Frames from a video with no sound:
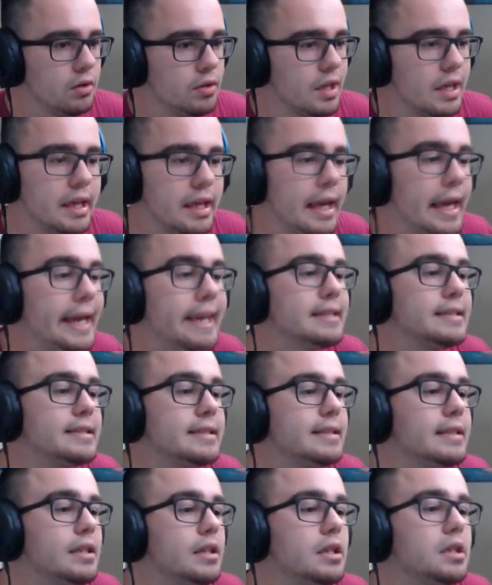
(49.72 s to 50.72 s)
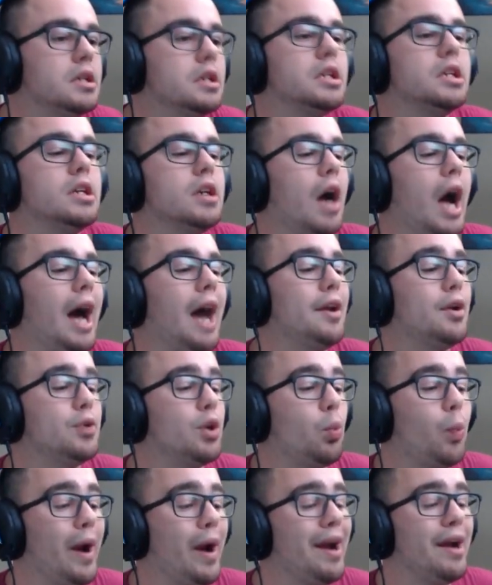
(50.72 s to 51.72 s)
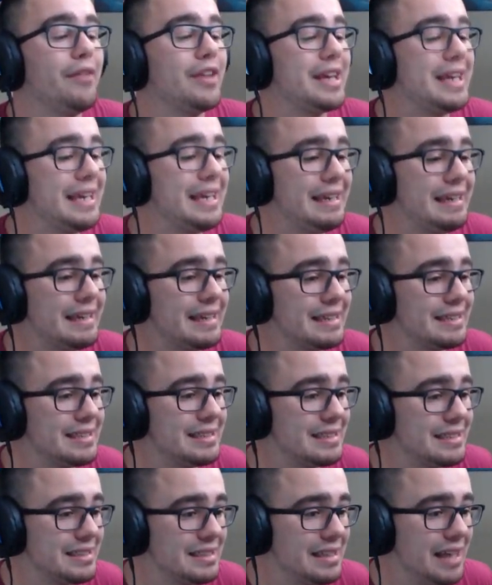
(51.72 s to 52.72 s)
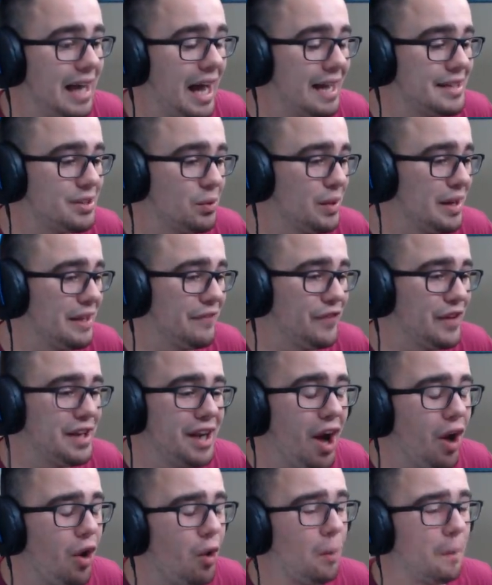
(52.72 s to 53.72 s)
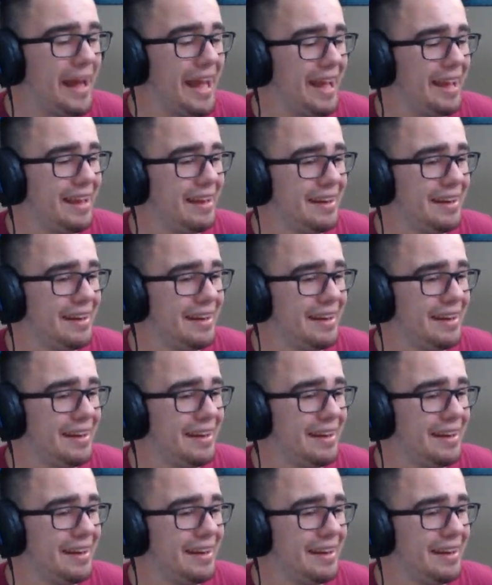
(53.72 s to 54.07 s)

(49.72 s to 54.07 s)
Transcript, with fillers: The keys. I don't know where the key is. I don't even know, man.